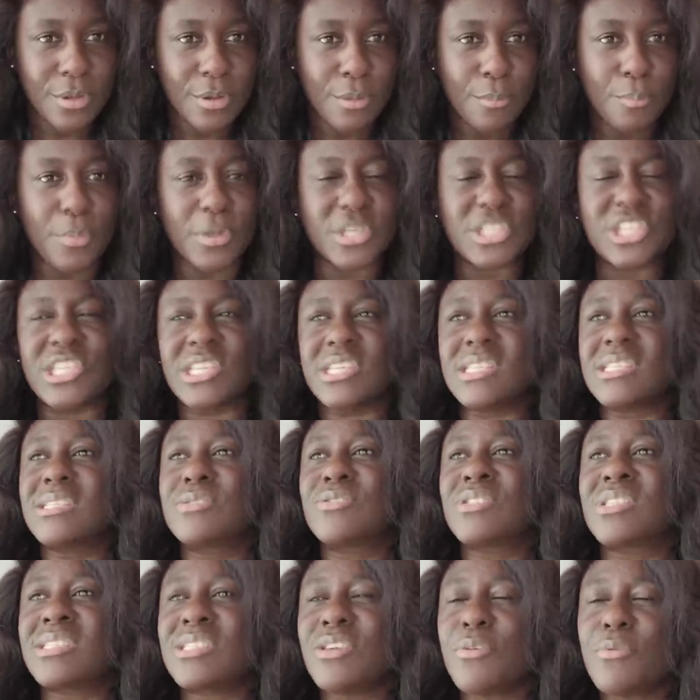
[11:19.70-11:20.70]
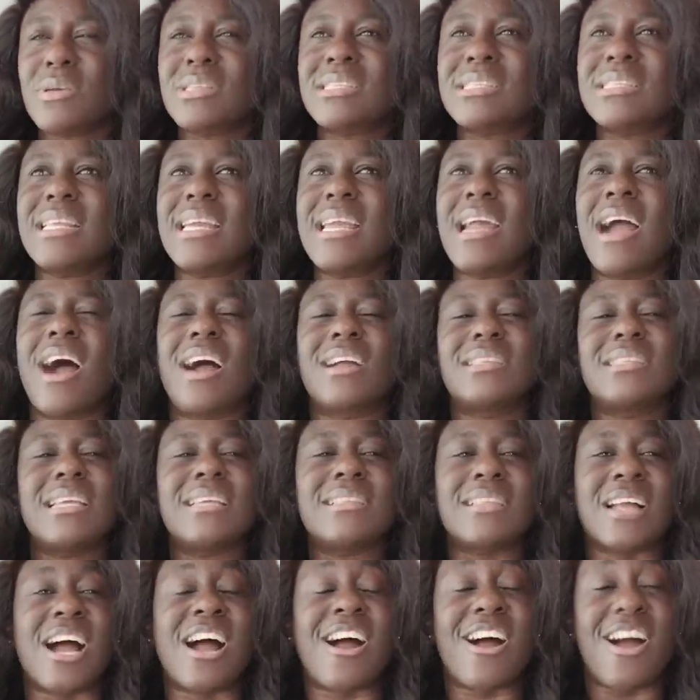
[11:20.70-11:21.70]
But she is seriously
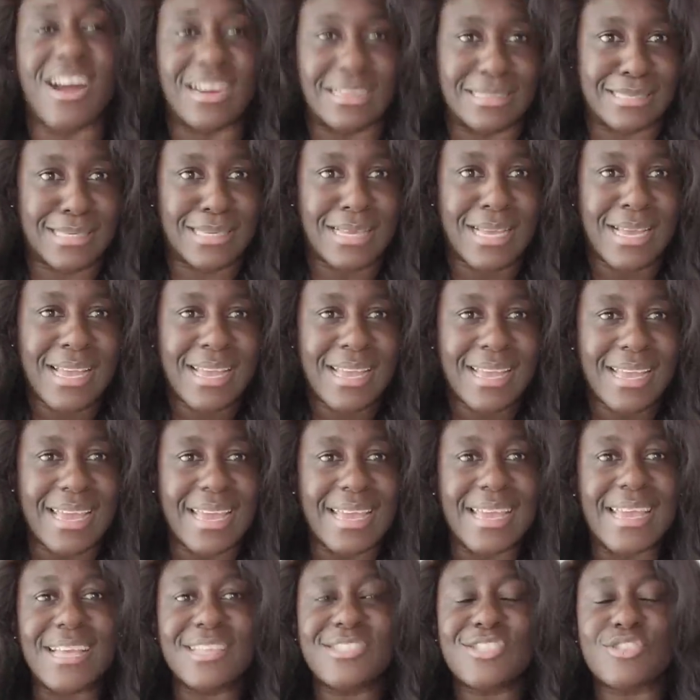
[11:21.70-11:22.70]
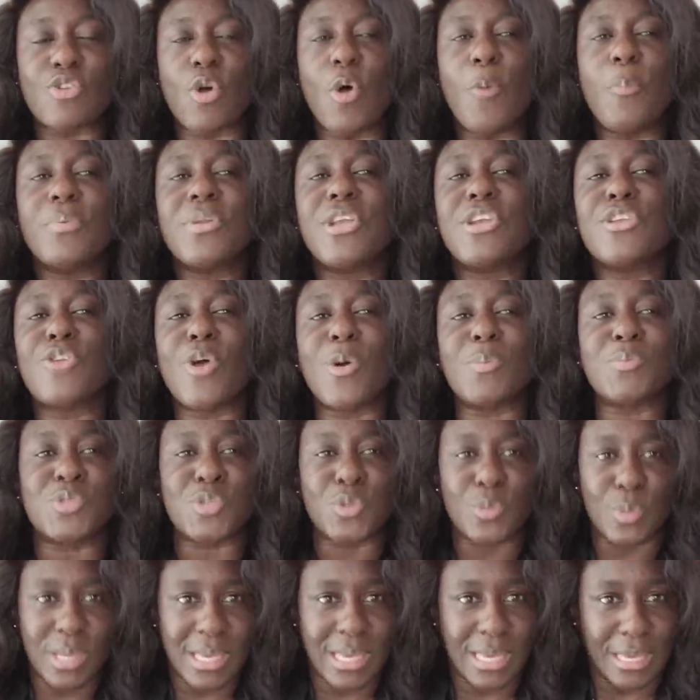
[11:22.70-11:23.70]
hardening her heart against opening up
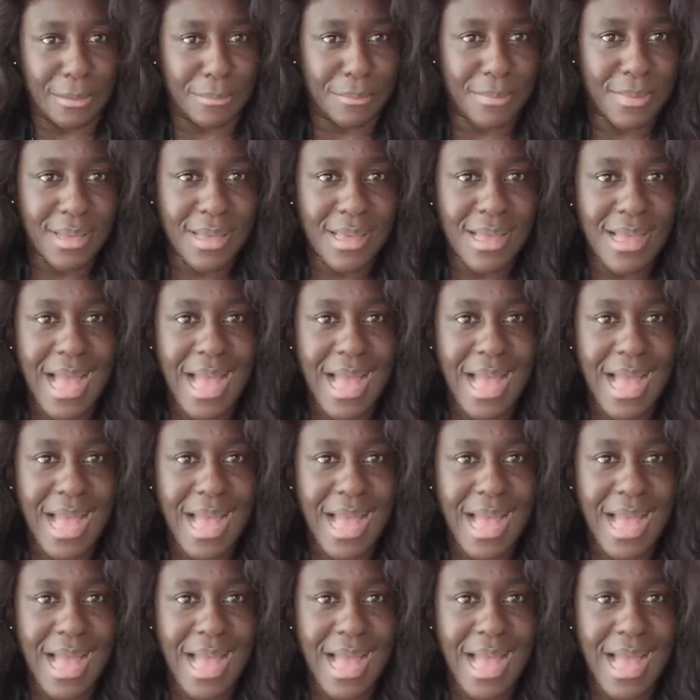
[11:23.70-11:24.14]
to him.